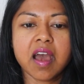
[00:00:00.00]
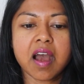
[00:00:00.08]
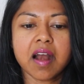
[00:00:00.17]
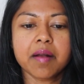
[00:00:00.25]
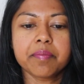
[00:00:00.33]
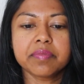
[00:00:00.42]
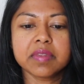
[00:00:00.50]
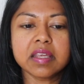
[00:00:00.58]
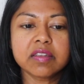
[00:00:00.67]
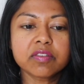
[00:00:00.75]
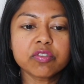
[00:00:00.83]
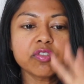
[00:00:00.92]
um,
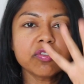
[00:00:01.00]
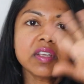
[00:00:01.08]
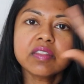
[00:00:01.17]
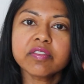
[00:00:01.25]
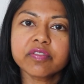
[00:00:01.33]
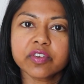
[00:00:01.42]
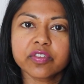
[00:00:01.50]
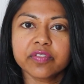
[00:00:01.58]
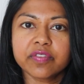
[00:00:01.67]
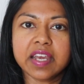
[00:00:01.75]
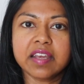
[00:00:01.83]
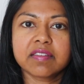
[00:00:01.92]
is usually in the first
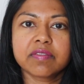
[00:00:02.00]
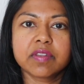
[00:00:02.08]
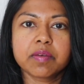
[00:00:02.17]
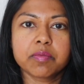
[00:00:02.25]
phase of the